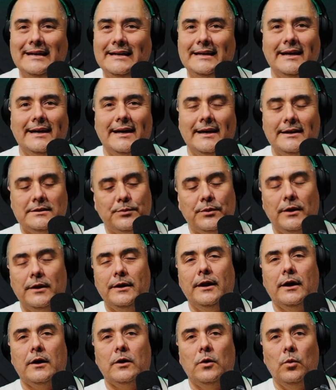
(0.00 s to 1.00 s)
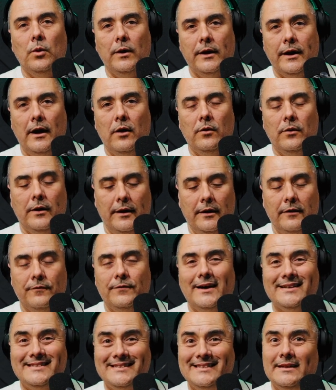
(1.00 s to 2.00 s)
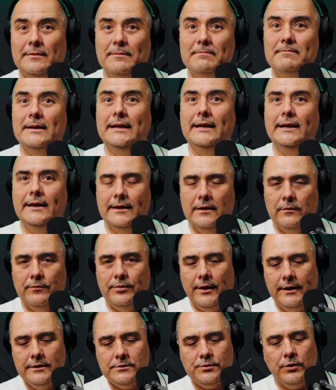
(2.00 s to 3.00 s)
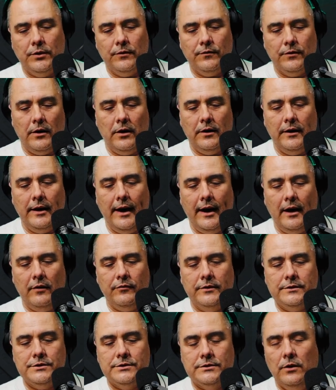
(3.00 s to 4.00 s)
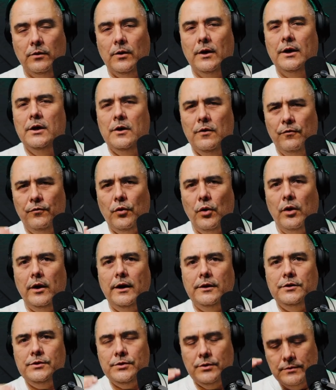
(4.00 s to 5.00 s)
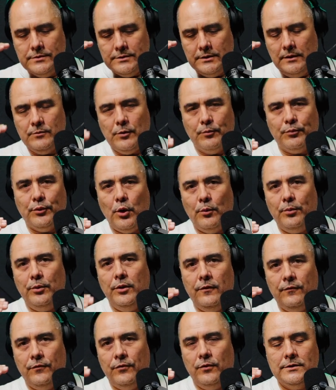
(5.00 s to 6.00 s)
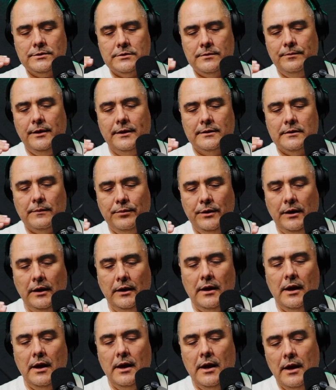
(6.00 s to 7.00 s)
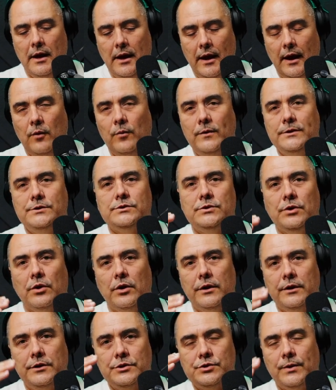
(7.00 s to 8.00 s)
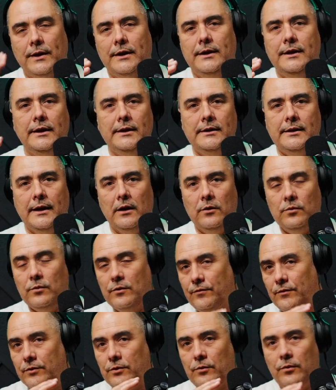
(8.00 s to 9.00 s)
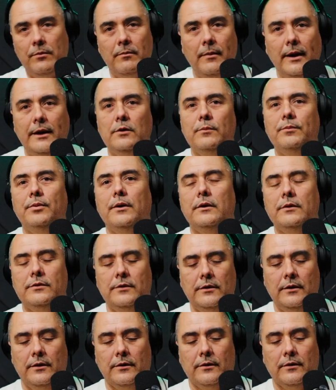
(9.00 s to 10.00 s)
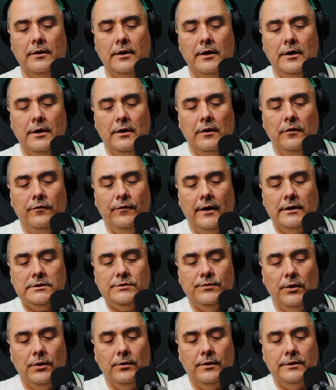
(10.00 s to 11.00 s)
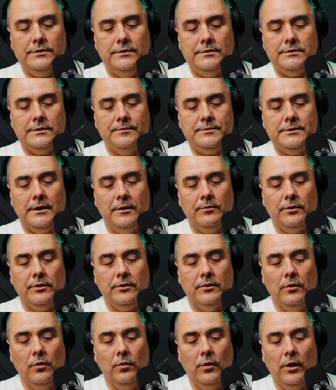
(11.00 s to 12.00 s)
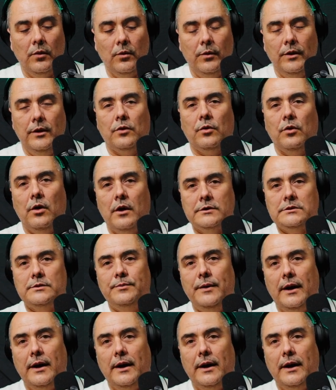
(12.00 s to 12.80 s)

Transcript: that's probably not going to work out right if that's the median price point on average. So $482,000 seemed appropriate for us to be at the peak, and we started trending downward for the remainder part of the year. Fast forward to September, where we crossed